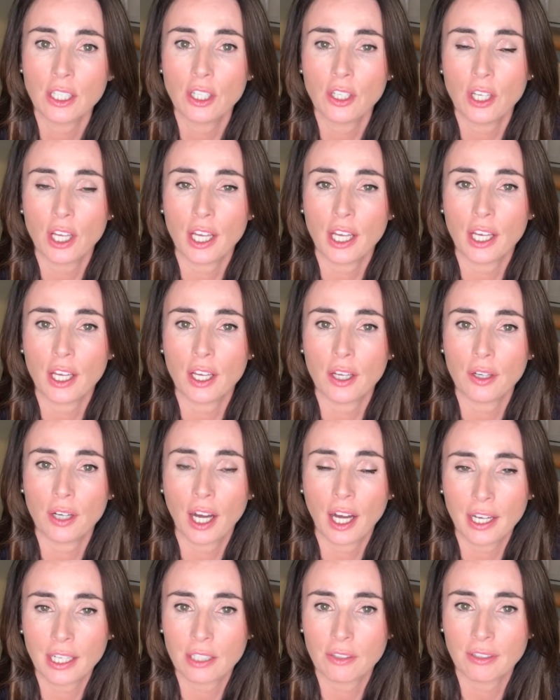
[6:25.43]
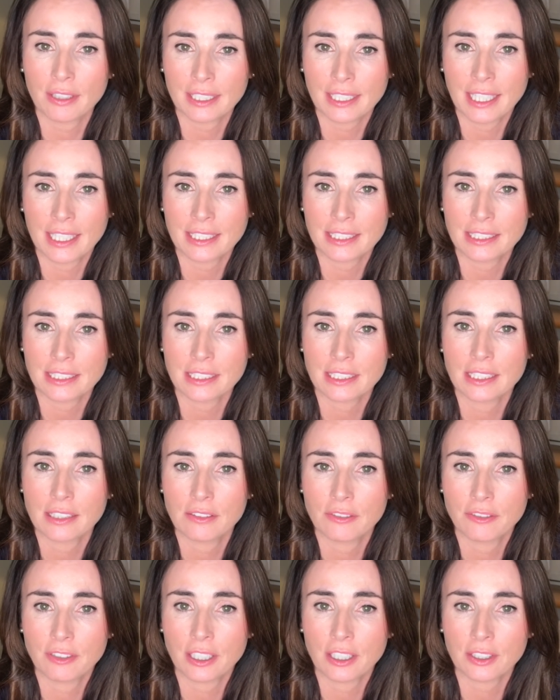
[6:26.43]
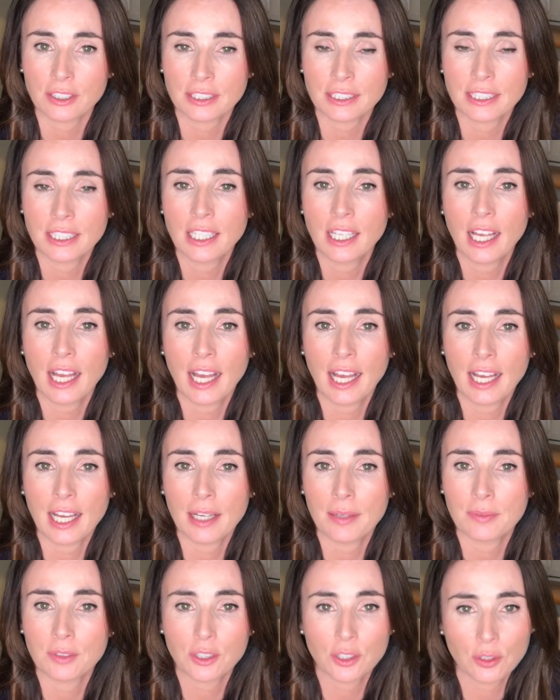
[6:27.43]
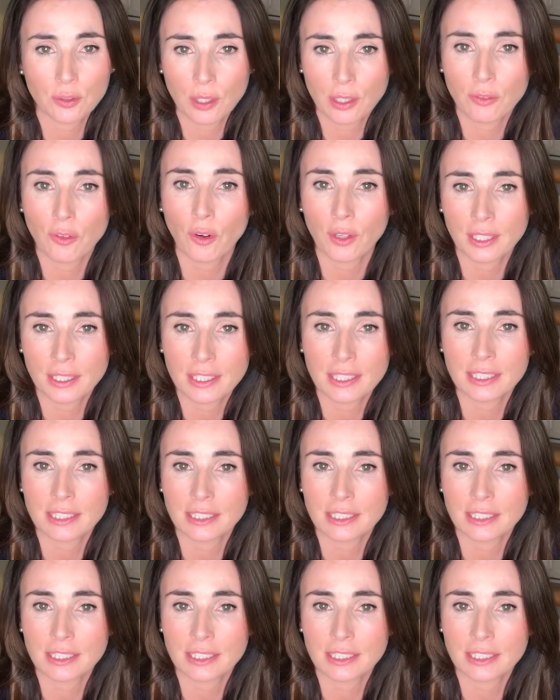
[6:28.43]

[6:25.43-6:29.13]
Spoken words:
hyaluronic acid fillers, to avoid this